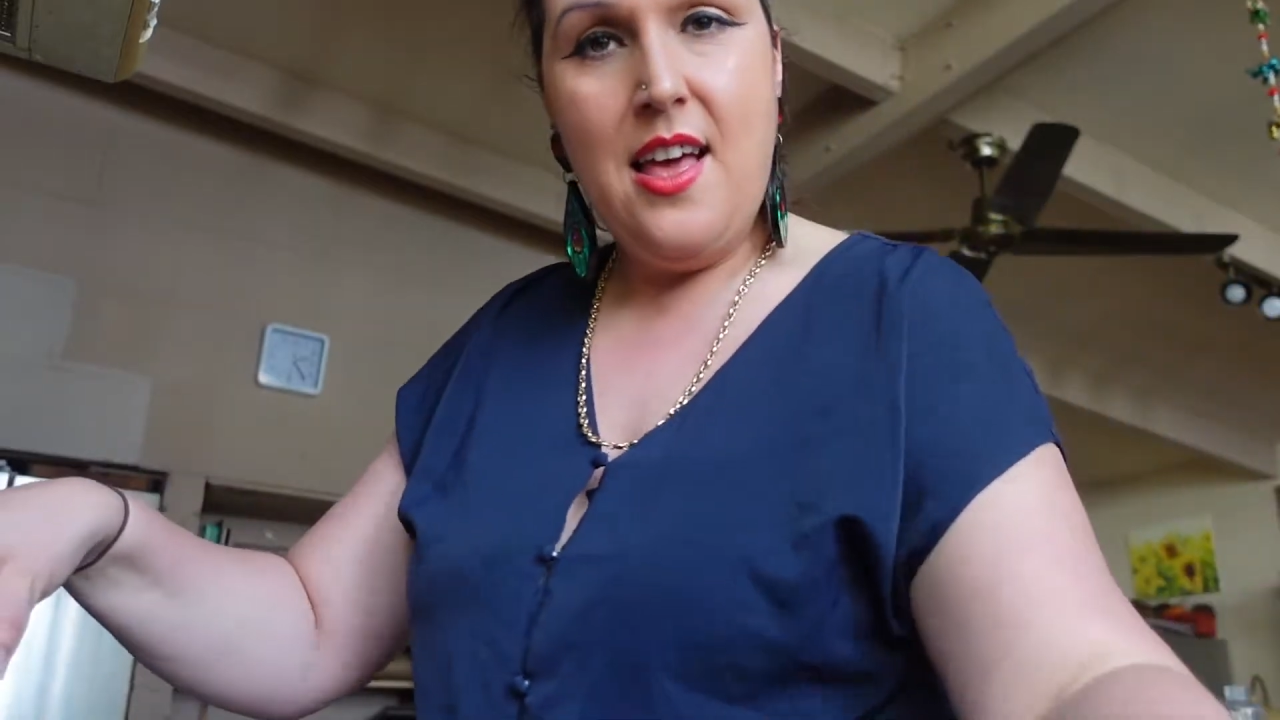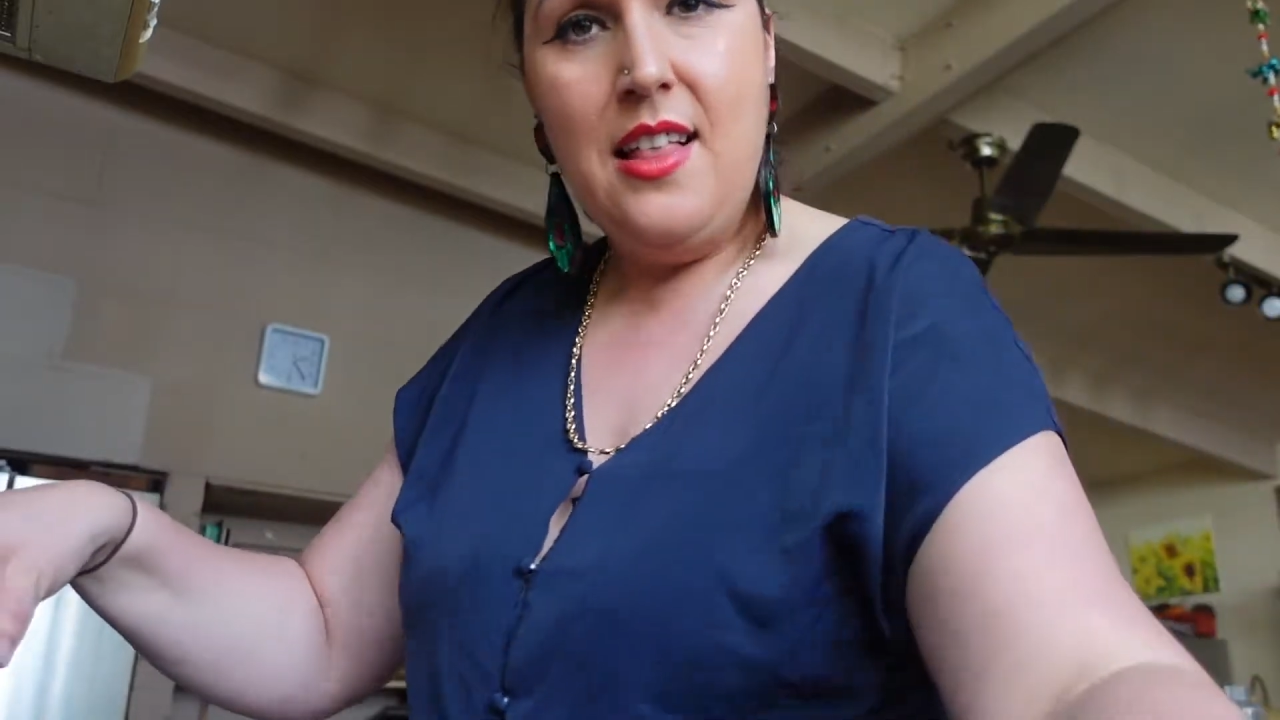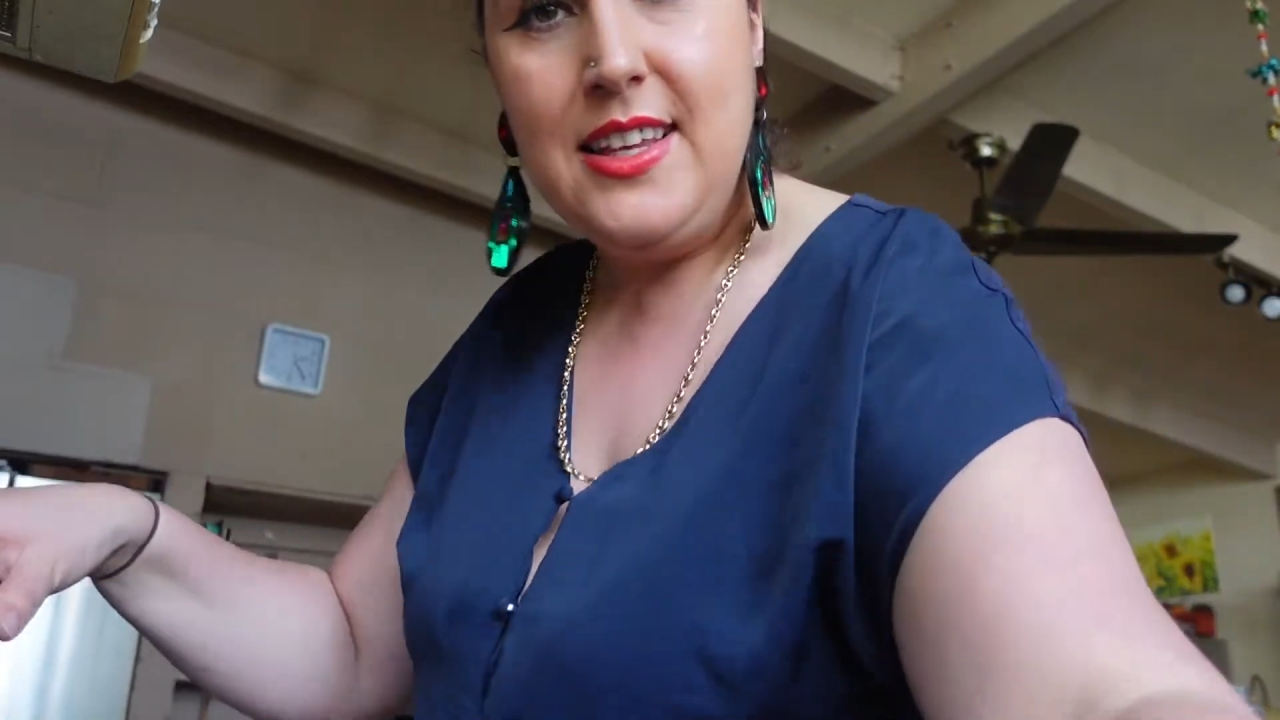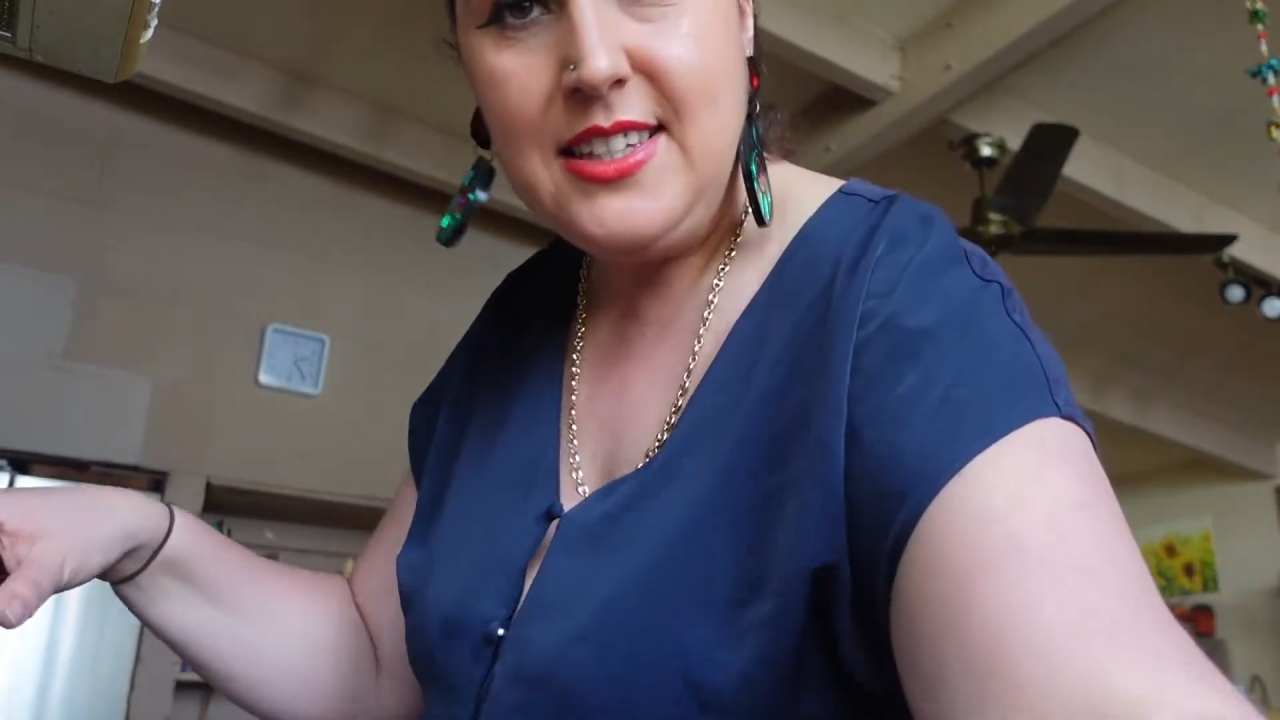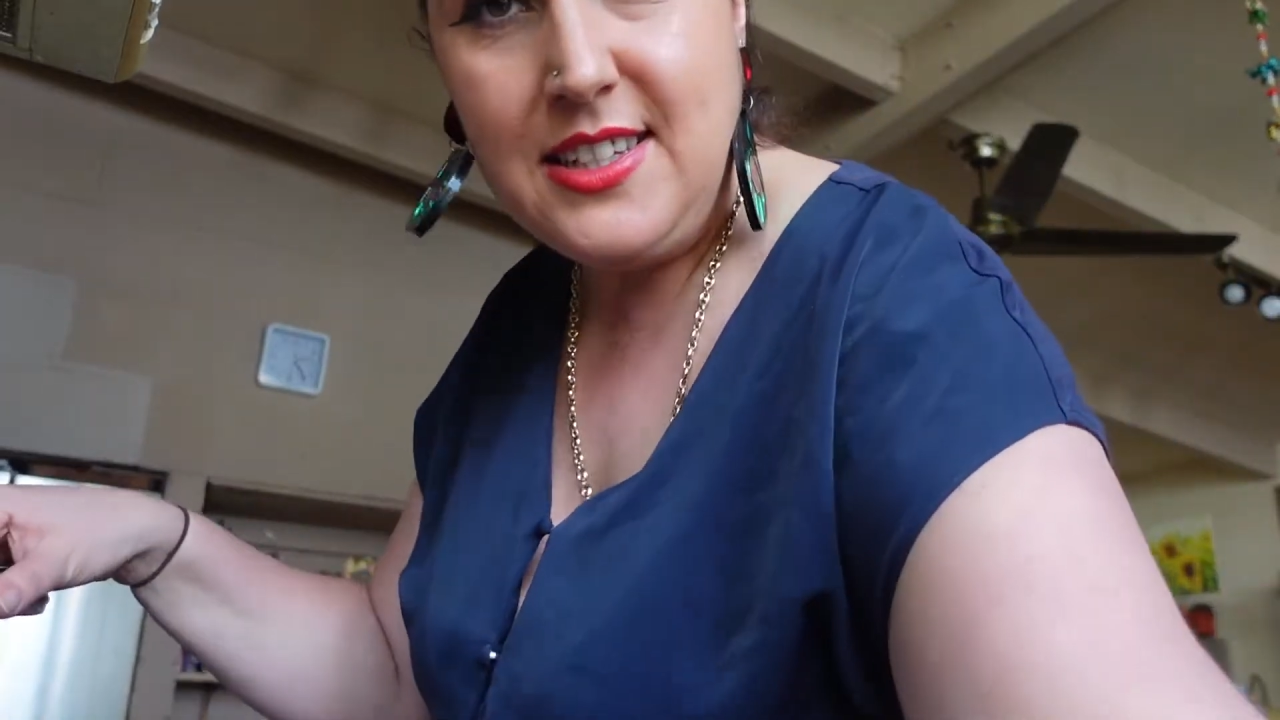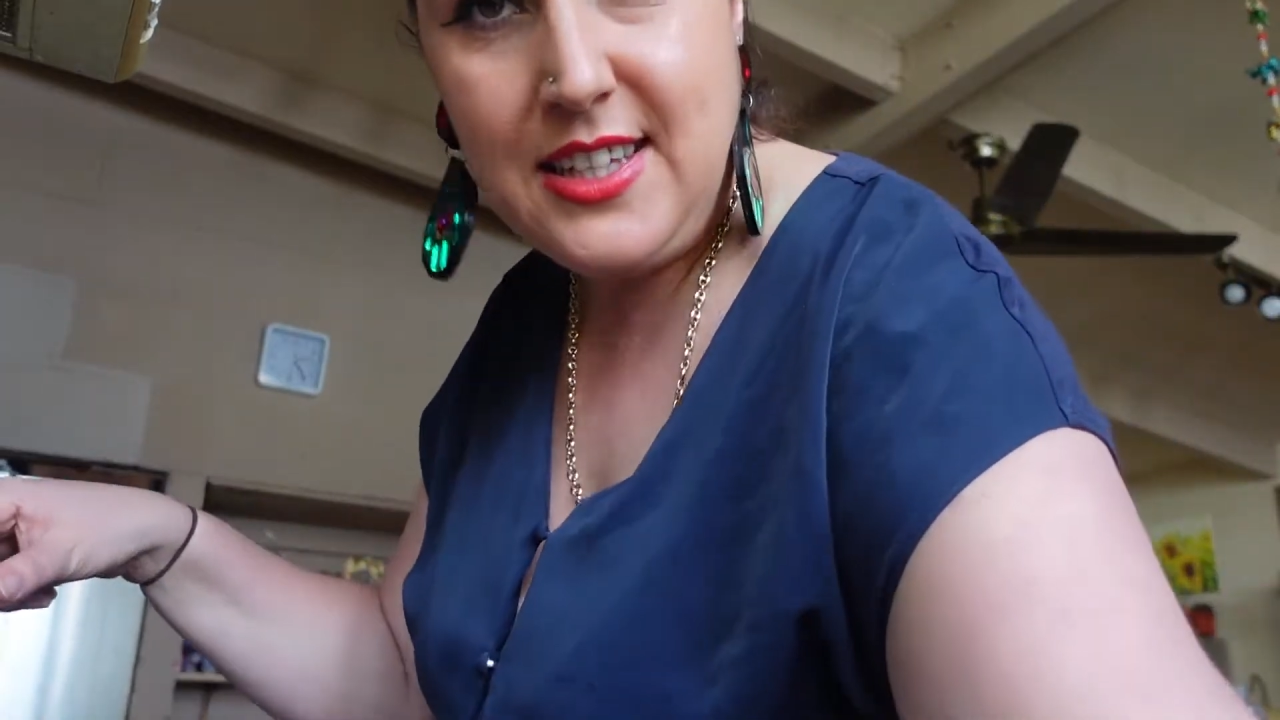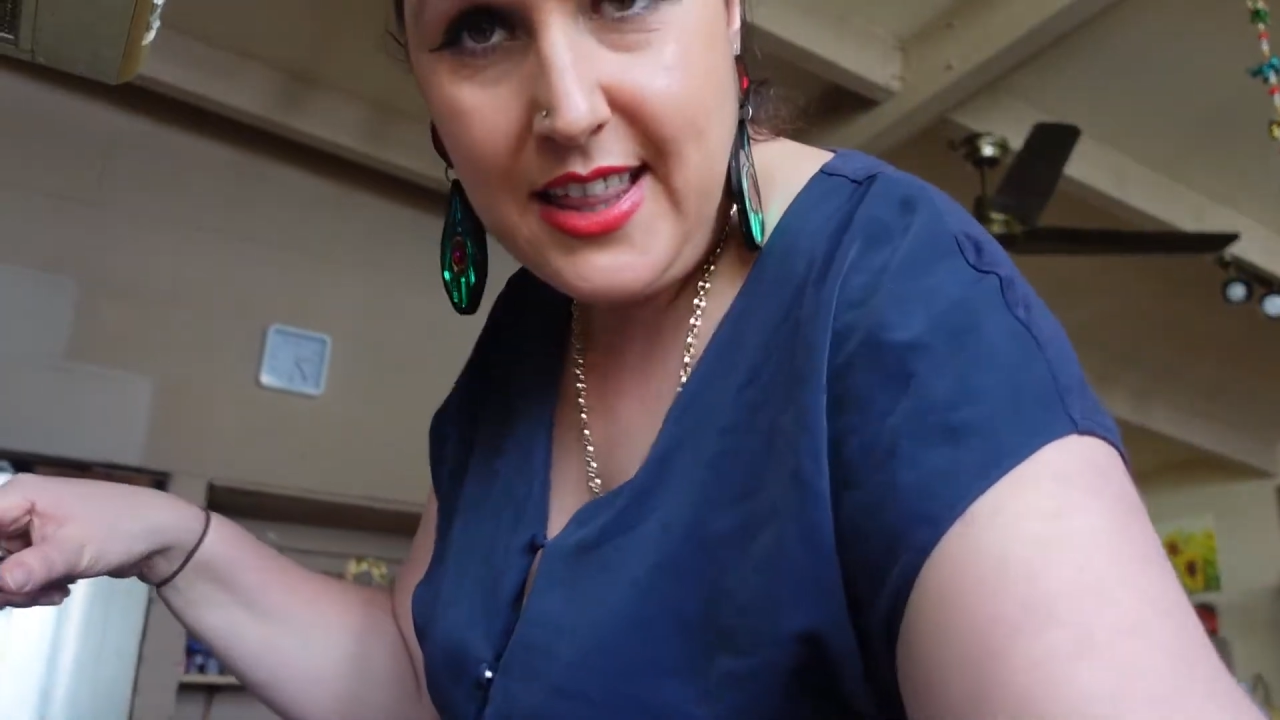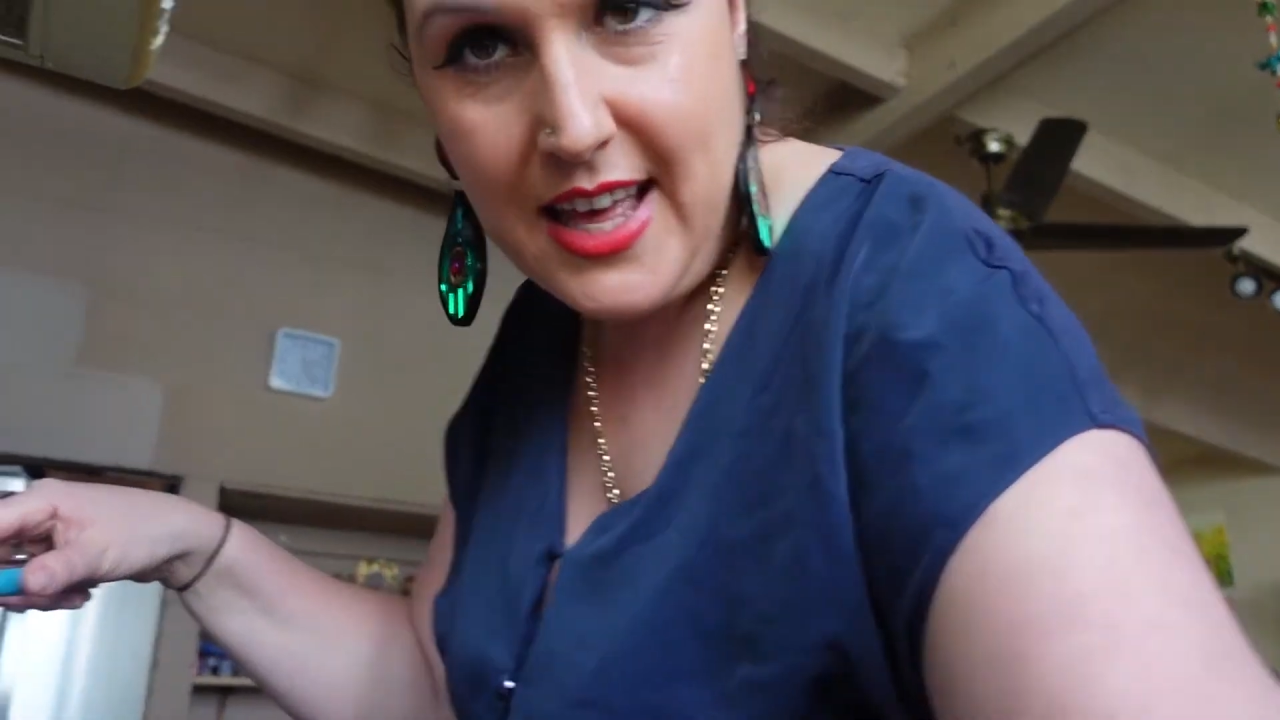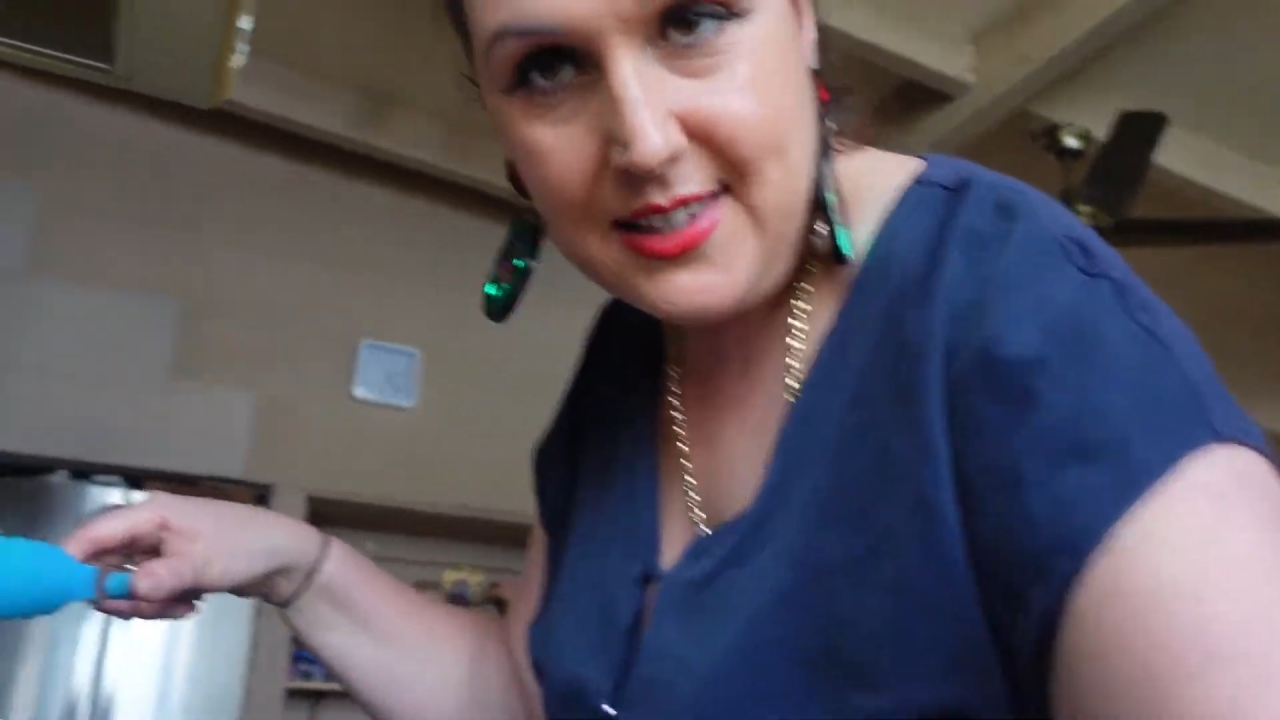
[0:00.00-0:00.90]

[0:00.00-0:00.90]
Listen to that